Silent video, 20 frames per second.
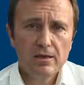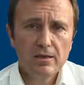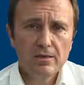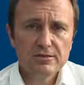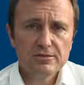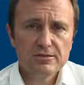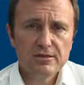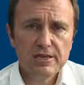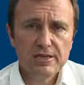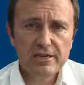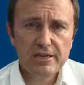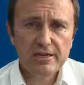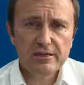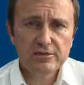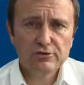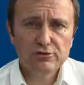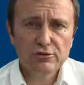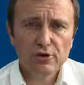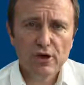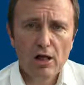
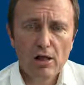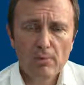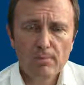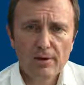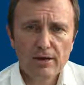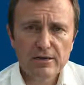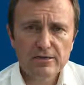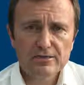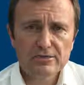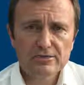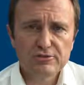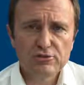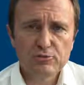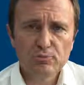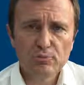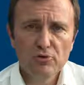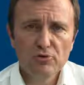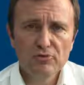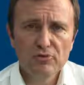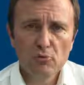seeking to help us to
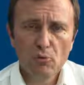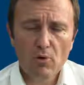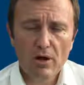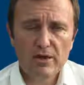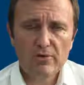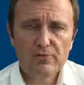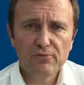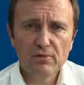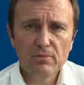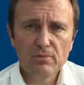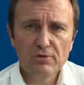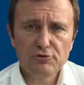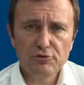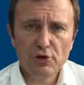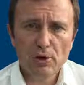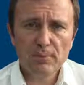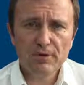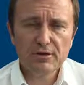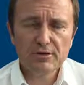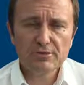move away from the
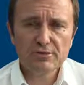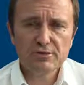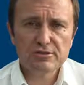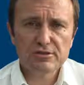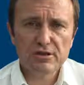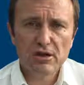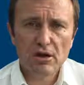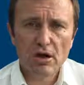dominance